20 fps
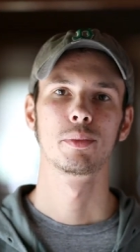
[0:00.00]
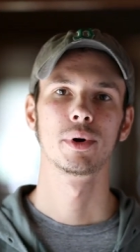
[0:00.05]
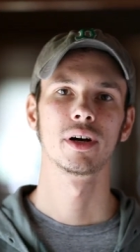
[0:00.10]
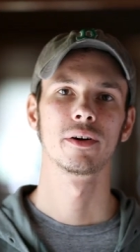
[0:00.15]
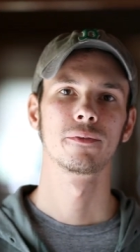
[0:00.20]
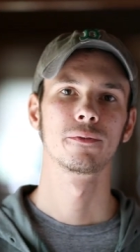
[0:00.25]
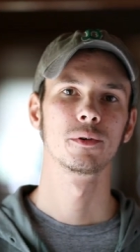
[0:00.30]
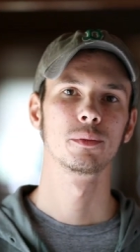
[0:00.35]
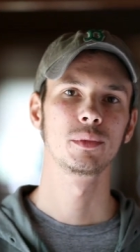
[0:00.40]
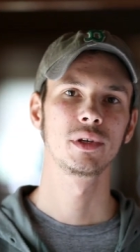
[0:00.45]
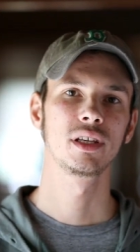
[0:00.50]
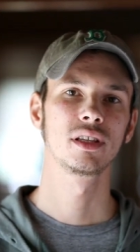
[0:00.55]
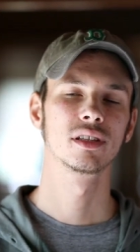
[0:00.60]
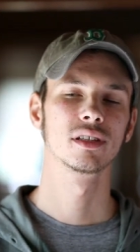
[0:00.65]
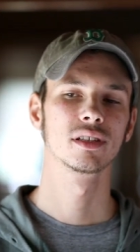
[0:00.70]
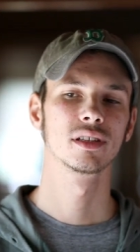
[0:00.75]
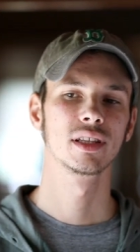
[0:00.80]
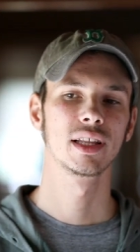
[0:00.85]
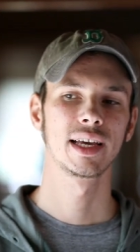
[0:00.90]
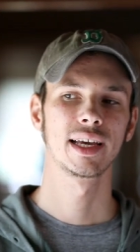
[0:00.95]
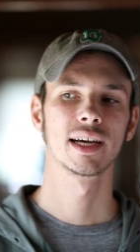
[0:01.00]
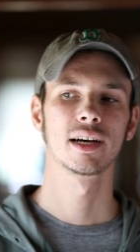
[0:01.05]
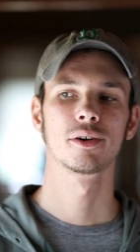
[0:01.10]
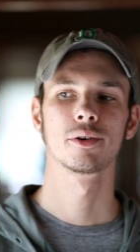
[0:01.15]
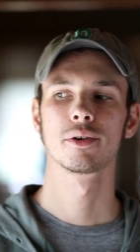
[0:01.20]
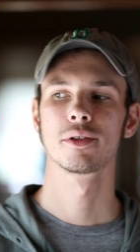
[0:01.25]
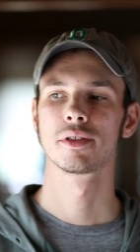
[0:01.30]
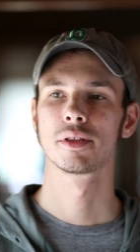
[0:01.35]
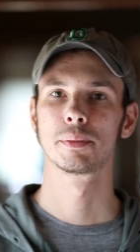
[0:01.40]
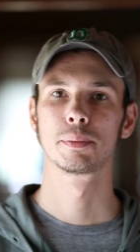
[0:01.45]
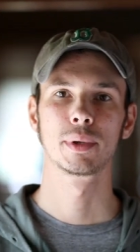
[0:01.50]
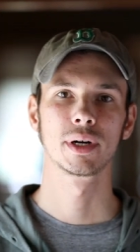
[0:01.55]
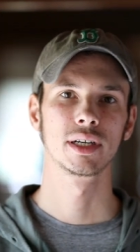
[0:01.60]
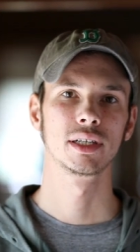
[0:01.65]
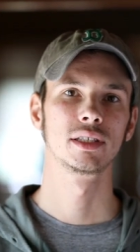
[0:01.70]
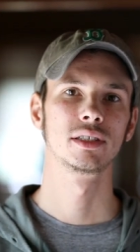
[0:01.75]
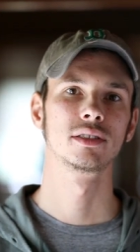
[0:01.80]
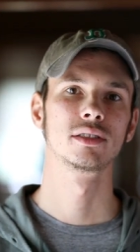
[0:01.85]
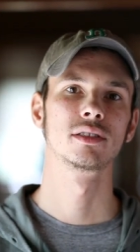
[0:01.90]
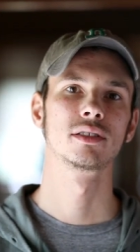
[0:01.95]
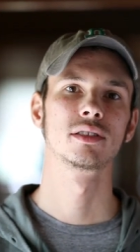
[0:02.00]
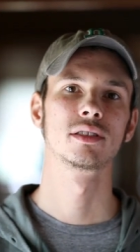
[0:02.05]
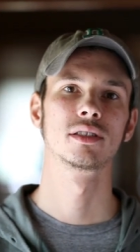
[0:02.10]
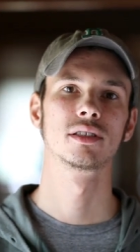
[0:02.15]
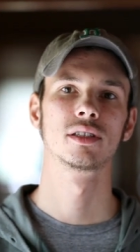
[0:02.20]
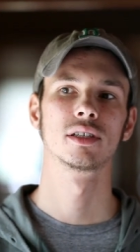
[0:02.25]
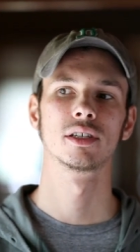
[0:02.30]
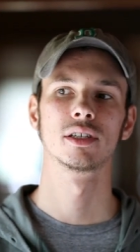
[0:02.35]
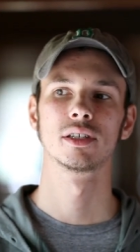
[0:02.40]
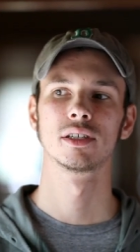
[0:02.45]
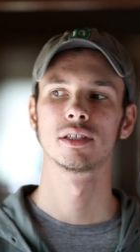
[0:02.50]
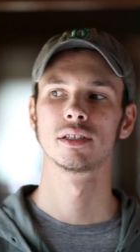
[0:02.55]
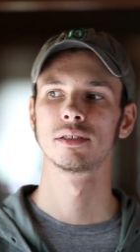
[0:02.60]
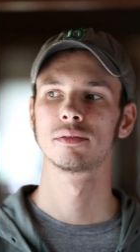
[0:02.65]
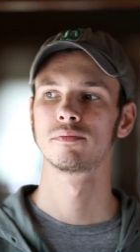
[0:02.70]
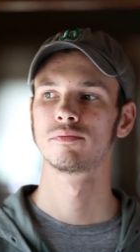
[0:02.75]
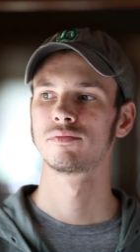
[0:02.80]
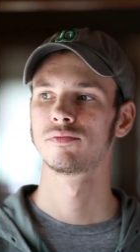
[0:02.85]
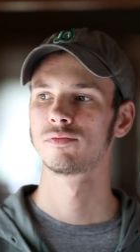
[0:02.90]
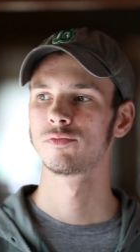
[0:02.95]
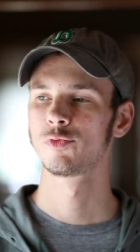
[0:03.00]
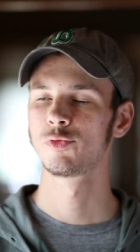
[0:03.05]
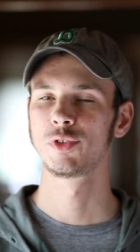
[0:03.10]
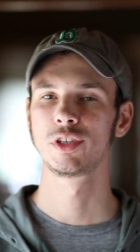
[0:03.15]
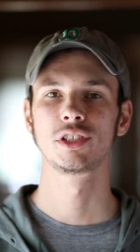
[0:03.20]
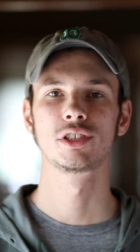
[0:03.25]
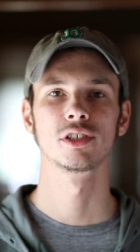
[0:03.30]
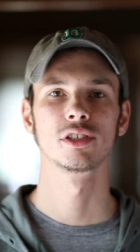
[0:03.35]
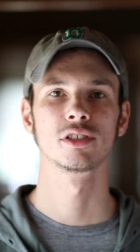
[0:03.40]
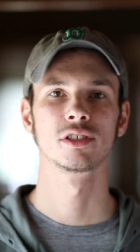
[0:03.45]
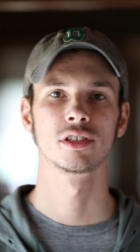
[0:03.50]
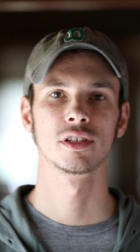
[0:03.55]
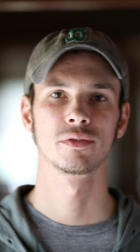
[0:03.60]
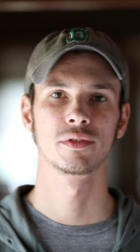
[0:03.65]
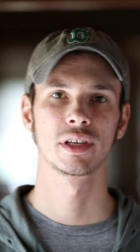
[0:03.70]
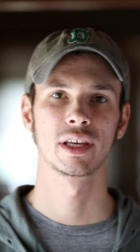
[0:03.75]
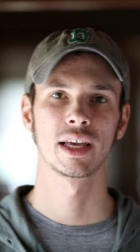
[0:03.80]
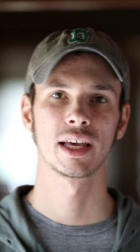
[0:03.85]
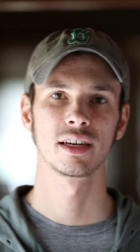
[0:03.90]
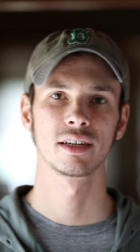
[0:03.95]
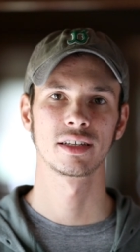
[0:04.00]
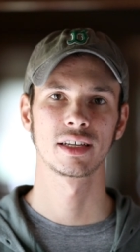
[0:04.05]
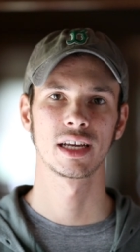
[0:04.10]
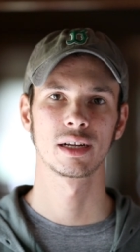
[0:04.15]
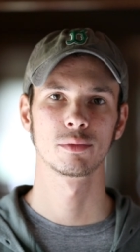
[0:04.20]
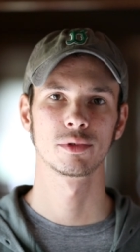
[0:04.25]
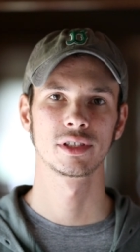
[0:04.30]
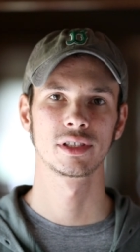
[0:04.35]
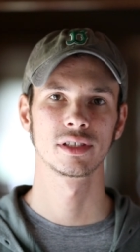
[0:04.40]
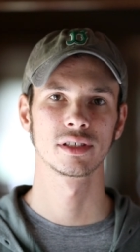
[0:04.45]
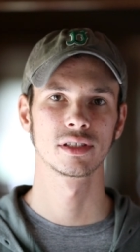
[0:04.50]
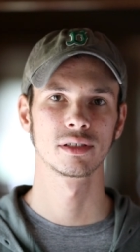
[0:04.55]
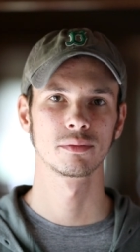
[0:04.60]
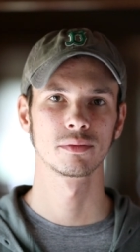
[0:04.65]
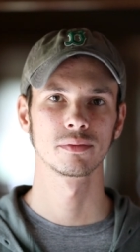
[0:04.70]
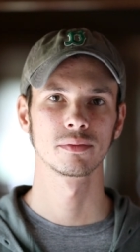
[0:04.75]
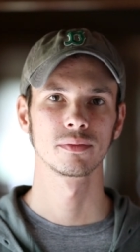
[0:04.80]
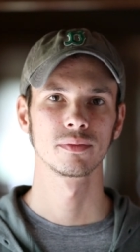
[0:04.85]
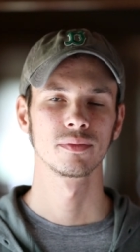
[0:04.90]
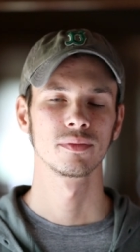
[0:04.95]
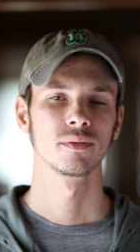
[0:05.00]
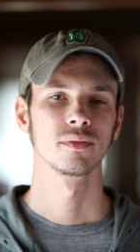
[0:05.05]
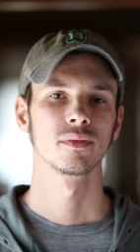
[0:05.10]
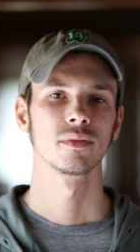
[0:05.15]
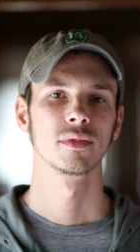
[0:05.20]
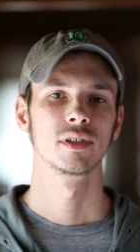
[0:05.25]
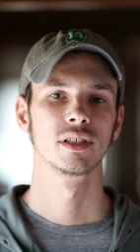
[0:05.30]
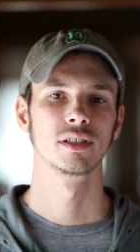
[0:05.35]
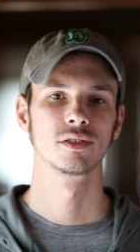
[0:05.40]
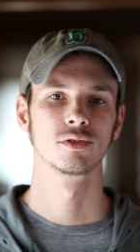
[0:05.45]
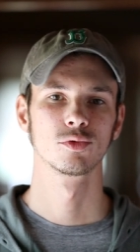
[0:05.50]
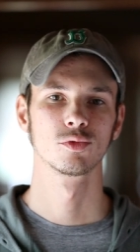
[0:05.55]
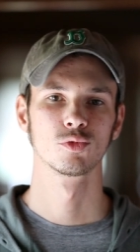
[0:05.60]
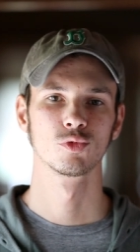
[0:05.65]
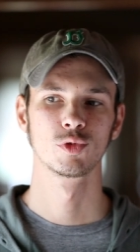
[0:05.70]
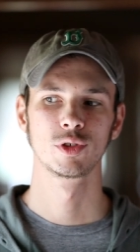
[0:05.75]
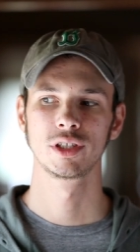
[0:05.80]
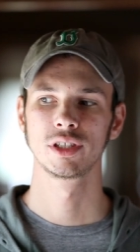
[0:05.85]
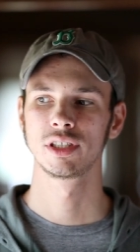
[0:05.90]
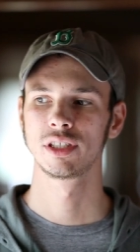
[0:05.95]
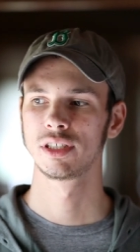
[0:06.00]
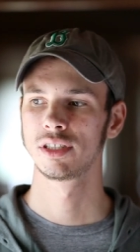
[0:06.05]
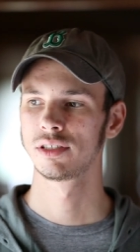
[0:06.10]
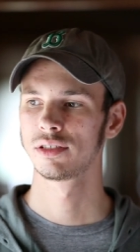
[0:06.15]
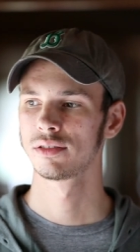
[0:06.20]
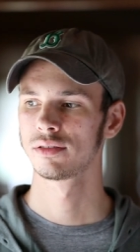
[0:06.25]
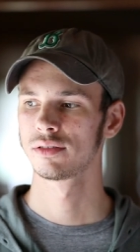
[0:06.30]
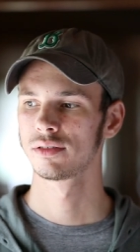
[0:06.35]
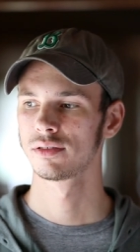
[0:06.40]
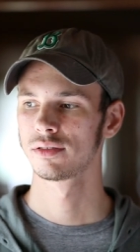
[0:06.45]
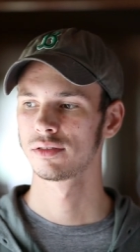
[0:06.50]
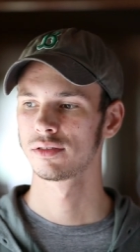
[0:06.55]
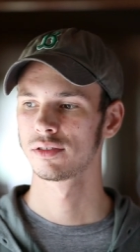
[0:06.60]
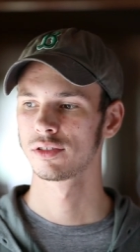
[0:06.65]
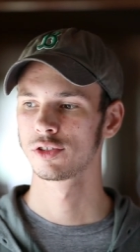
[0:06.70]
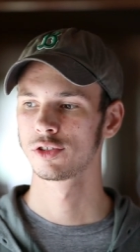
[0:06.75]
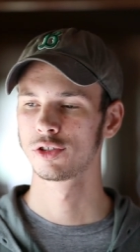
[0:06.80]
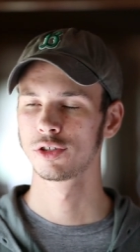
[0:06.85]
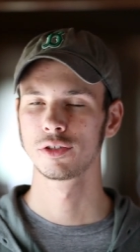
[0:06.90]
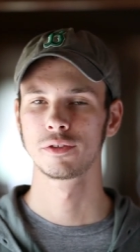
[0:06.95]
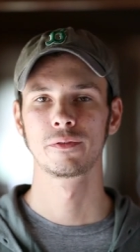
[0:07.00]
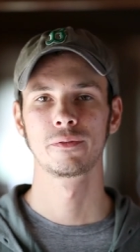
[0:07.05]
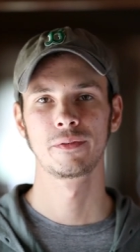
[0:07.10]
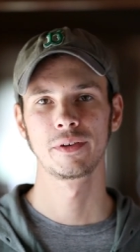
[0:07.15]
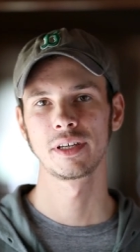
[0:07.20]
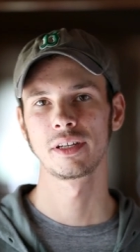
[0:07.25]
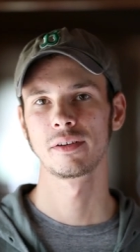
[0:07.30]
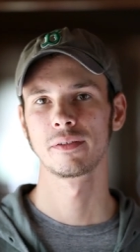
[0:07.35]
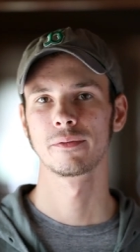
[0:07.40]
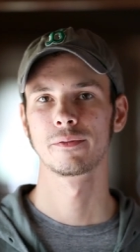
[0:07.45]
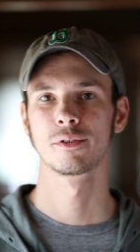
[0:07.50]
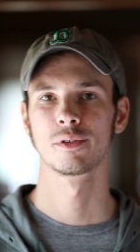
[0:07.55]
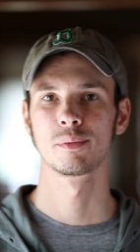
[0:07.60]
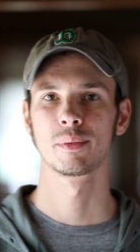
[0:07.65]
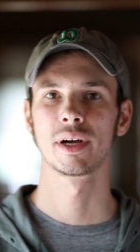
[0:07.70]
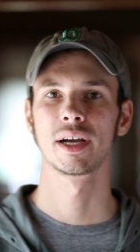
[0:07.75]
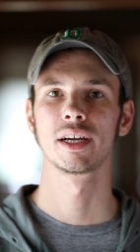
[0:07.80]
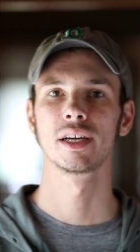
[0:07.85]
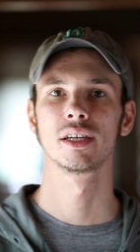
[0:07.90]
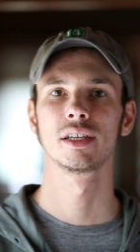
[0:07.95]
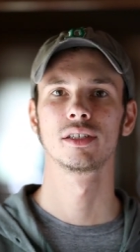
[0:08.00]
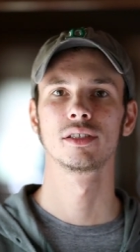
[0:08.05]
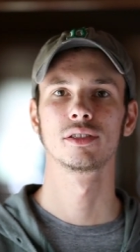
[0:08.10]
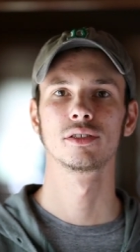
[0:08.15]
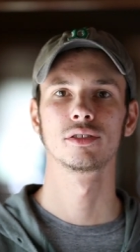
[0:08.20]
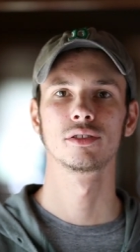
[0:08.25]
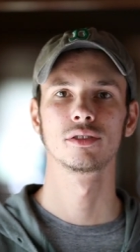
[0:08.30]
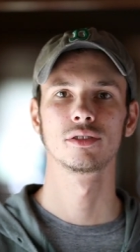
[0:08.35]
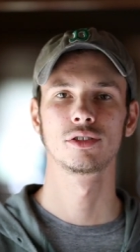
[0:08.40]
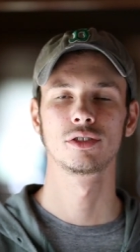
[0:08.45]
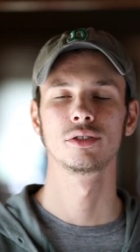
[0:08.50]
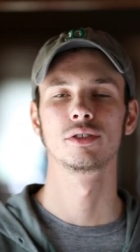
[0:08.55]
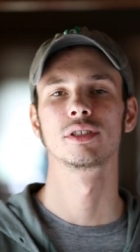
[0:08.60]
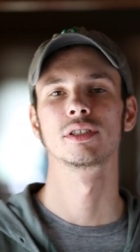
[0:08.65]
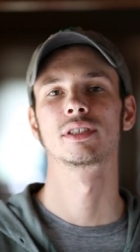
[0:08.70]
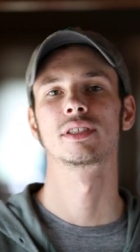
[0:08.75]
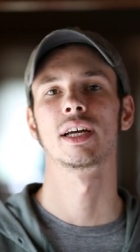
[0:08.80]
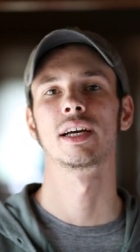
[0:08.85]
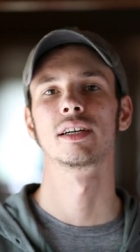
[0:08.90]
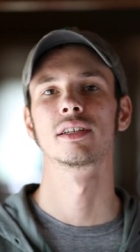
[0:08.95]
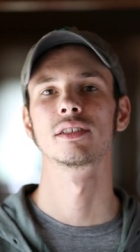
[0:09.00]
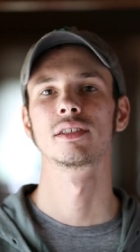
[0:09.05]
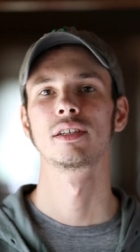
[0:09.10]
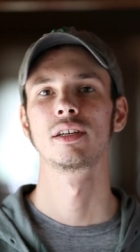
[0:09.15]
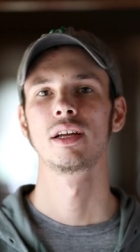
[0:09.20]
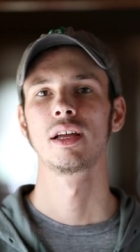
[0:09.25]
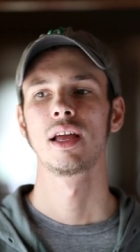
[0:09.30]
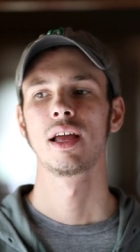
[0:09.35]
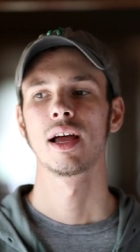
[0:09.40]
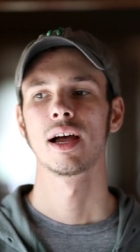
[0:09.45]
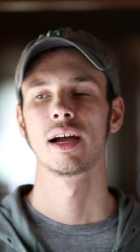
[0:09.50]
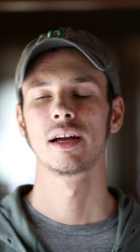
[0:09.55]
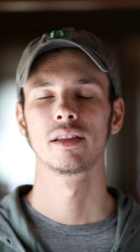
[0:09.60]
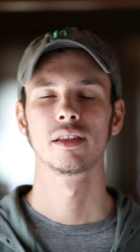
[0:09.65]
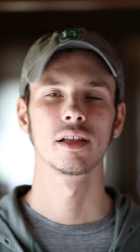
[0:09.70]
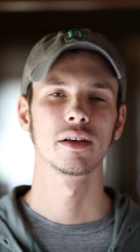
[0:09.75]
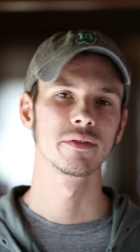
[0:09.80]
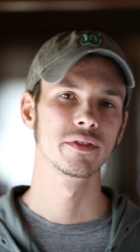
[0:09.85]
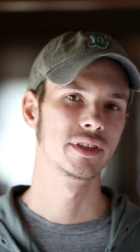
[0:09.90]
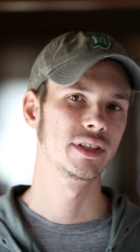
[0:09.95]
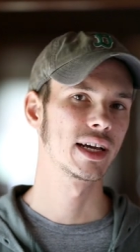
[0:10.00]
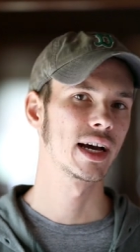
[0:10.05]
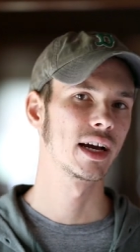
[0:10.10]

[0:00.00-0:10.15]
But for me, the layout, the buttons, the features of the Canon camera system is really a good fit for my shooting style. I love the